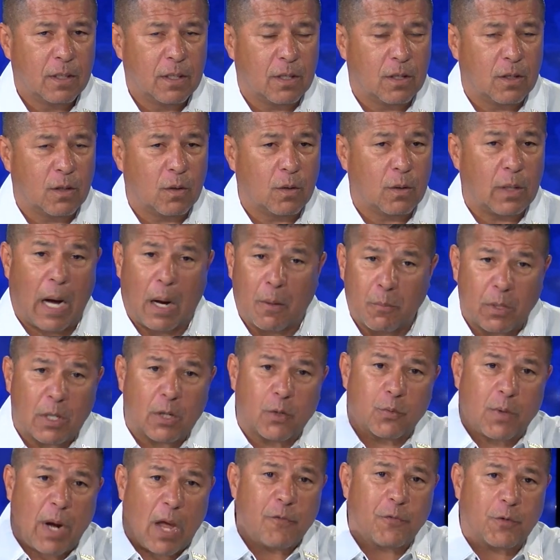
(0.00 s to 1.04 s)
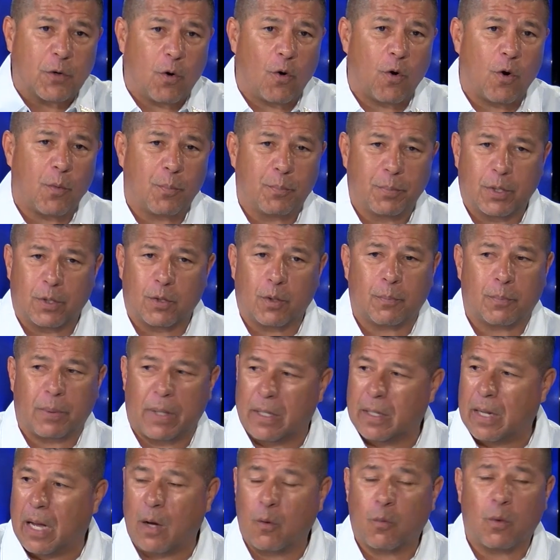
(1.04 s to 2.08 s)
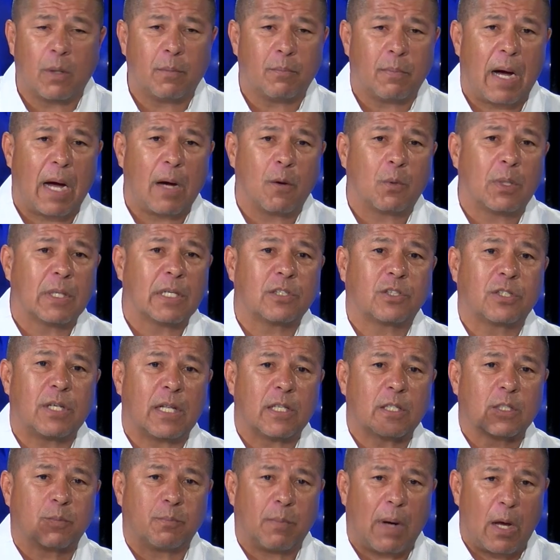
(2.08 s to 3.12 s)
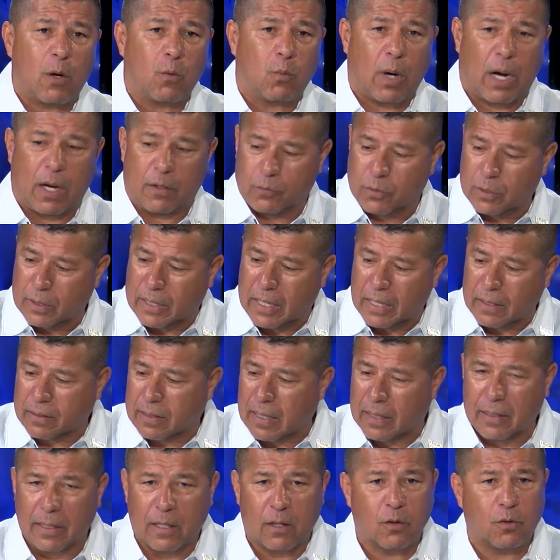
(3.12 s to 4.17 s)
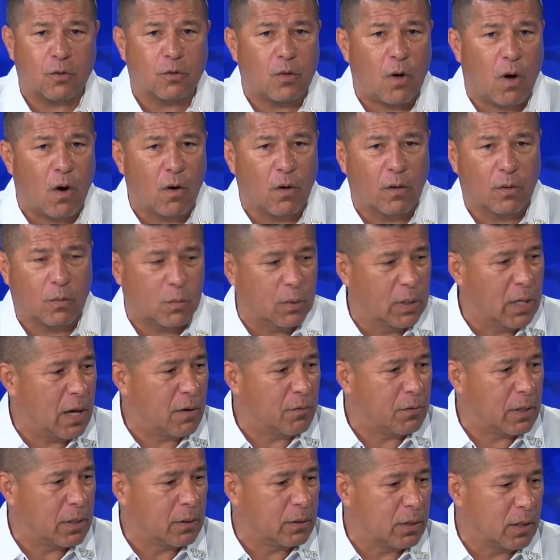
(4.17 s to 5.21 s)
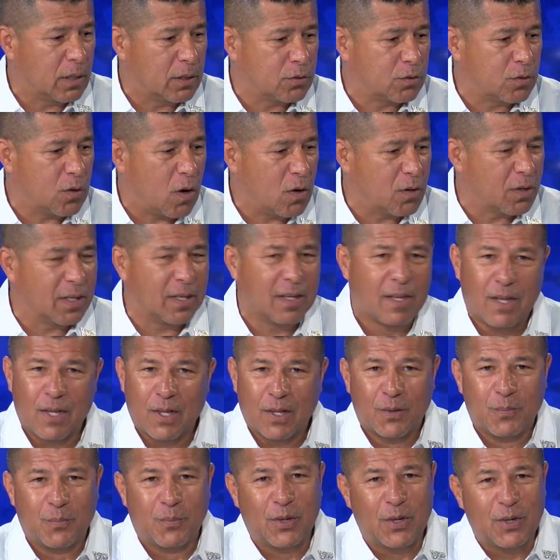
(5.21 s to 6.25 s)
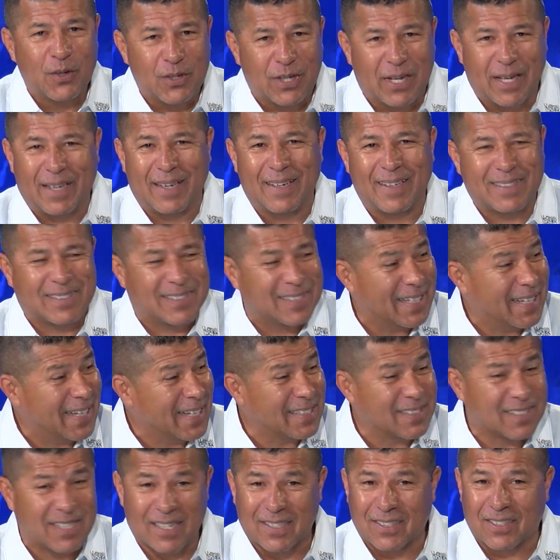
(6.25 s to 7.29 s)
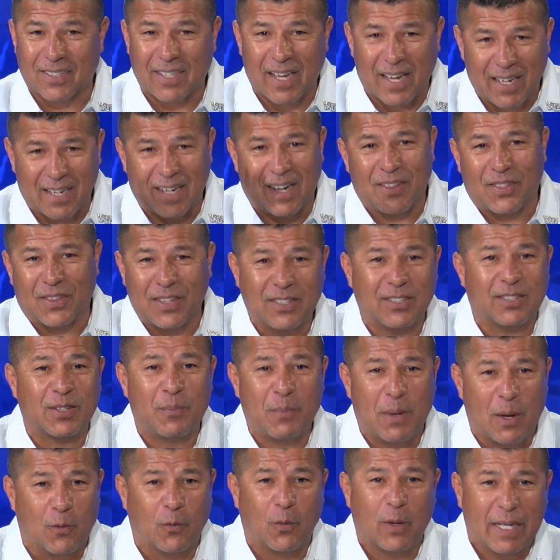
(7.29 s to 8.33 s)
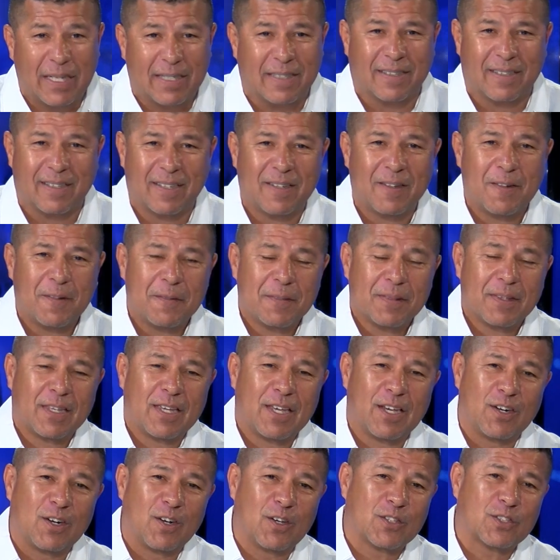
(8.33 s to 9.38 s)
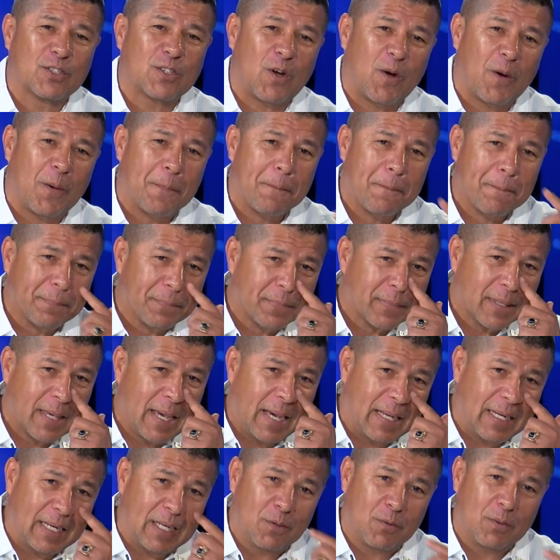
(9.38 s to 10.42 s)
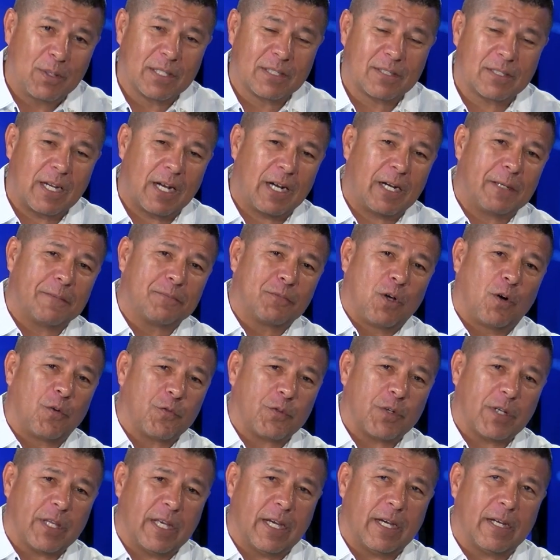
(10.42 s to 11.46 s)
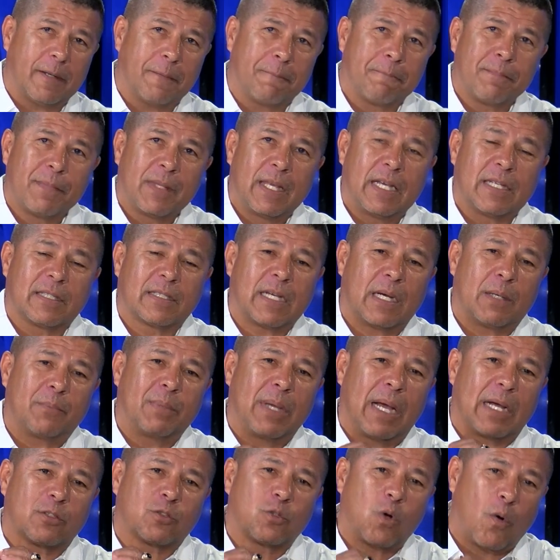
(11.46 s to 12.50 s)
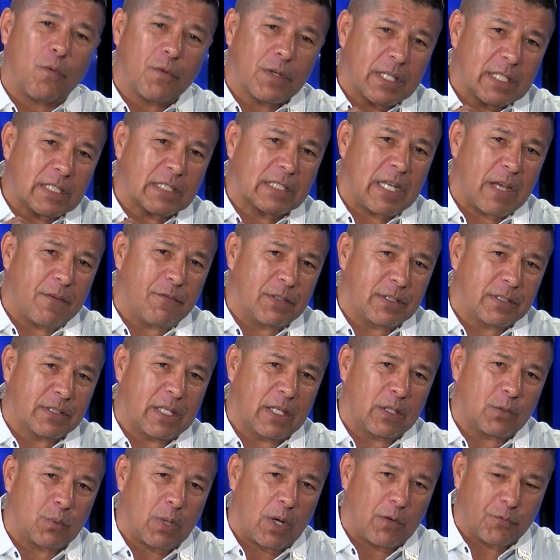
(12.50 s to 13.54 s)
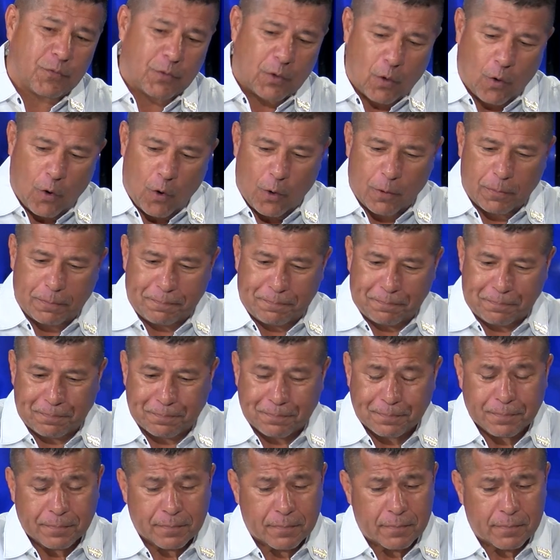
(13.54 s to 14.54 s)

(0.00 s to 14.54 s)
You know, I'm gonna ride for hope, you know, but I want my, I want to challenge my wife to get that little dog. We have a, a dog, uh-huh. beauty. she gets excited. I think she may win, you know. So, anyways, uh, don't forget, it's gonna be October the 17th, Run for Hope.